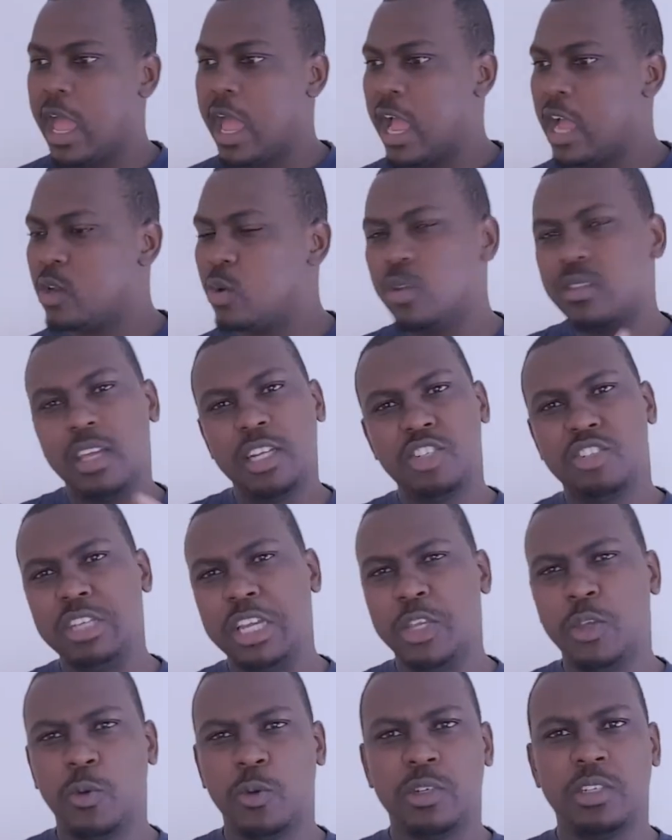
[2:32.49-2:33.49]
And on that
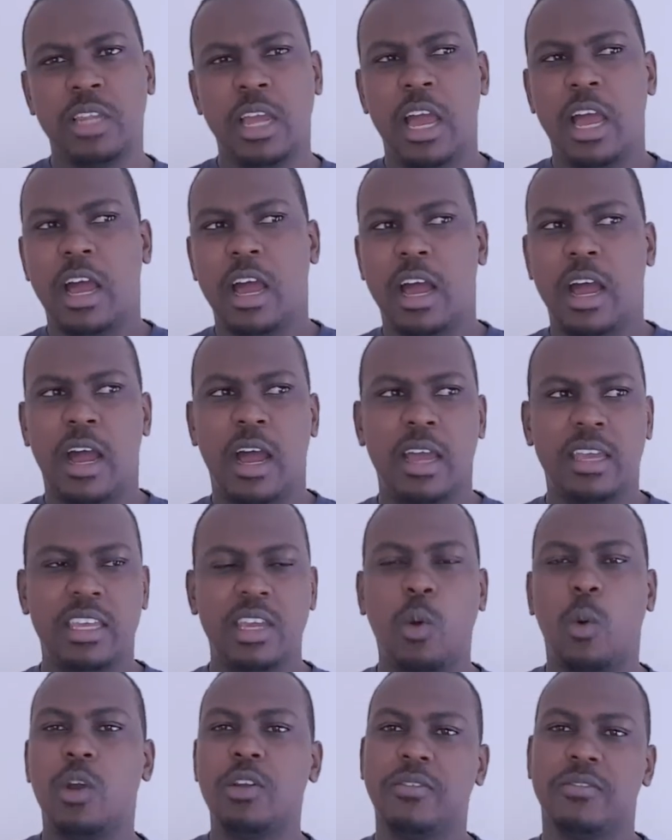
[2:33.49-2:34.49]
track, you could
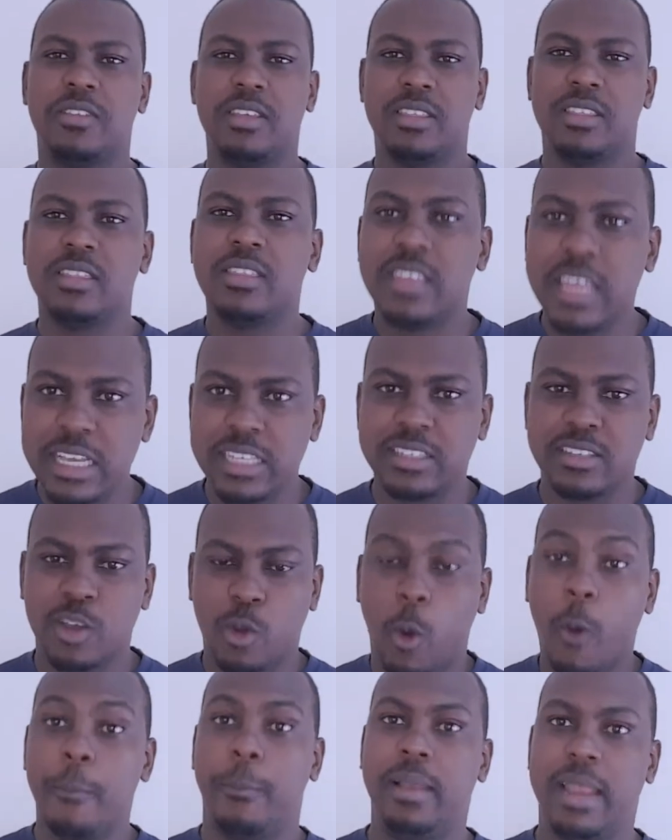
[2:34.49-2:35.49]
hear one of the things, the
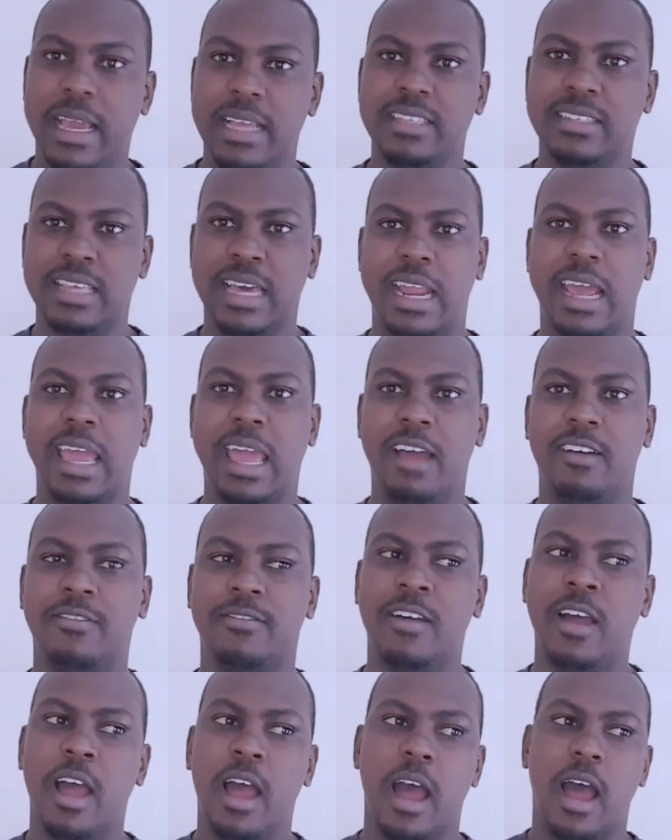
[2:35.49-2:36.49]
complaints that I have
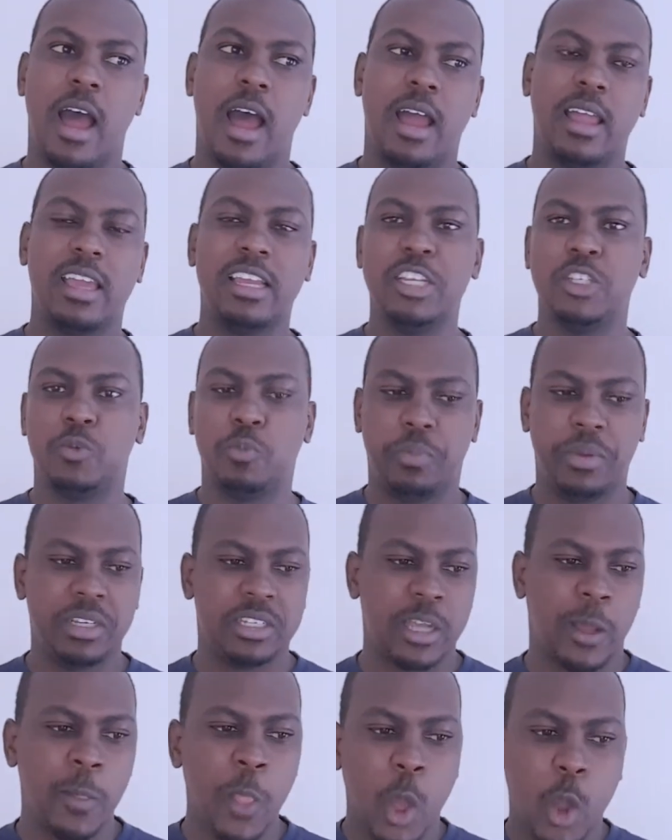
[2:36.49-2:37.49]
against
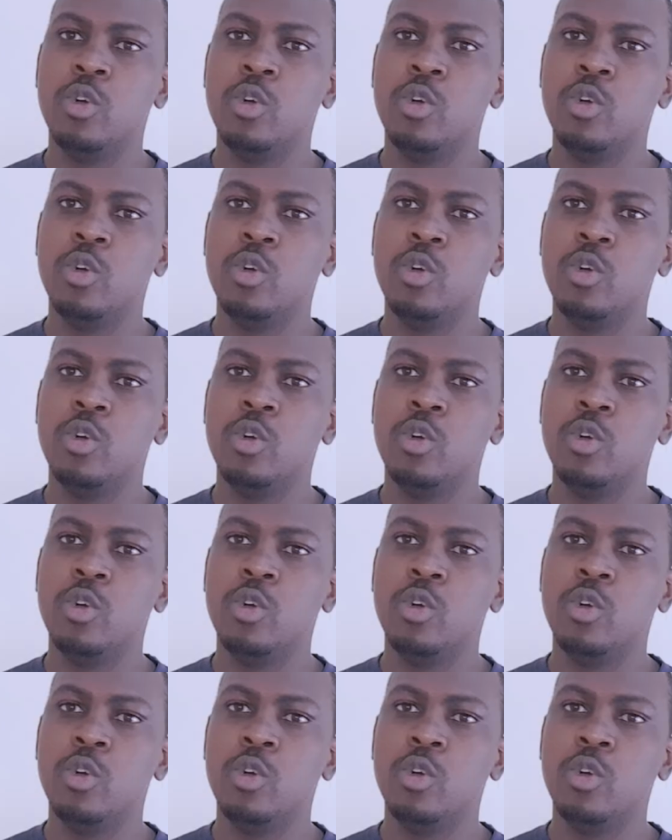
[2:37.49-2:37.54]
Peter,